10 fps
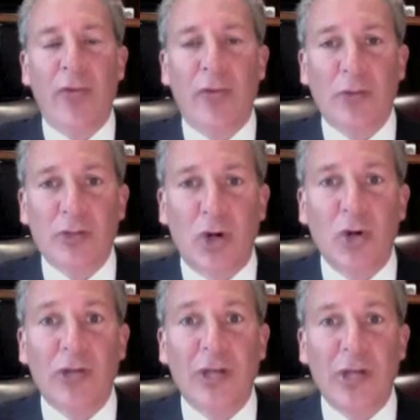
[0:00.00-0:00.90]
the
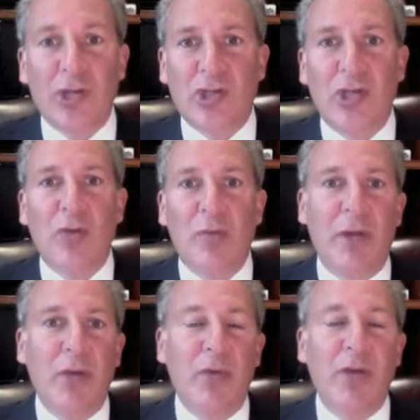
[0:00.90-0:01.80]
result initially would
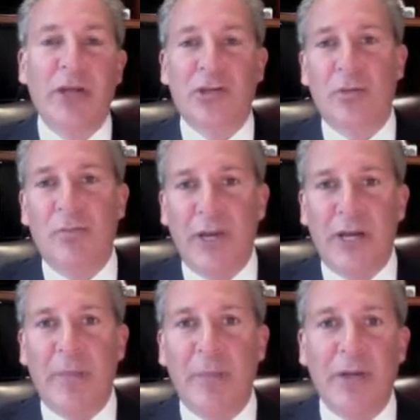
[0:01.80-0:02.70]
be we'd get some
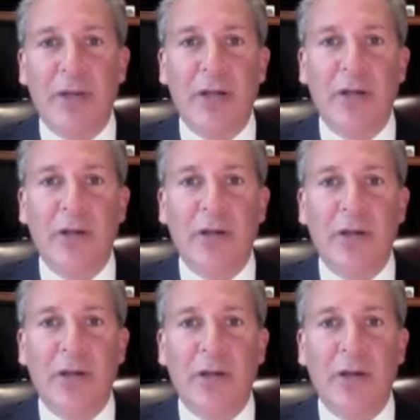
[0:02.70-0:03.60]
pickup in
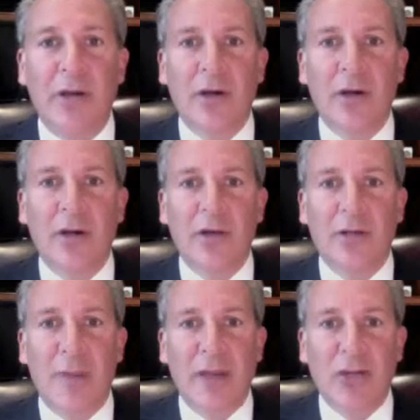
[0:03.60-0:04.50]

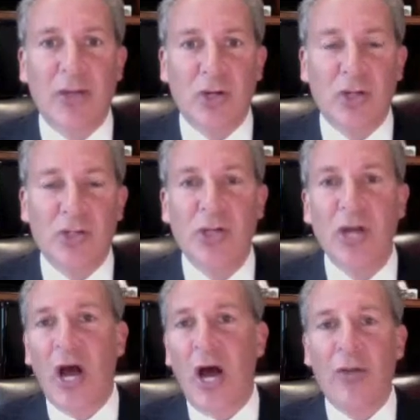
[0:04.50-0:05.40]
expenditures.
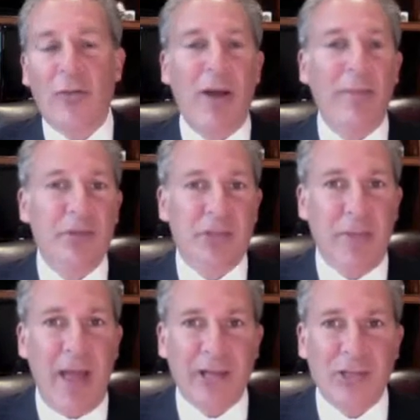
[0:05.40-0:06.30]
There might be
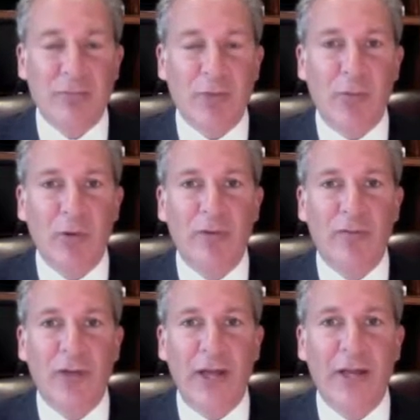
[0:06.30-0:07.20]
some asset bubble
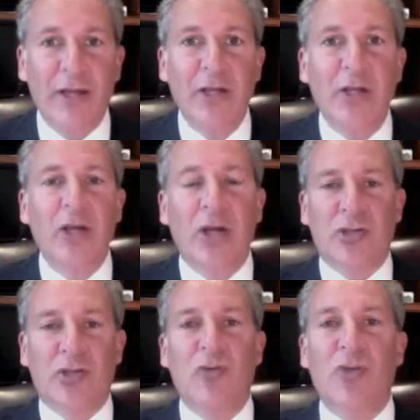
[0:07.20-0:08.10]
inflated,
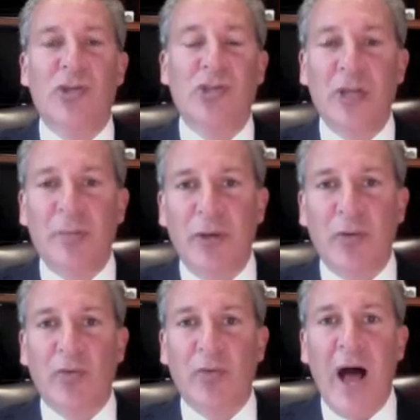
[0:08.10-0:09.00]
so the GDP
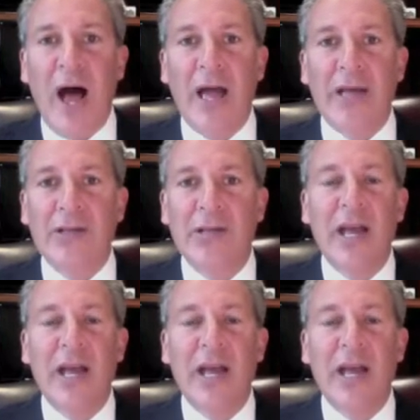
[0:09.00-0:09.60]
would rise.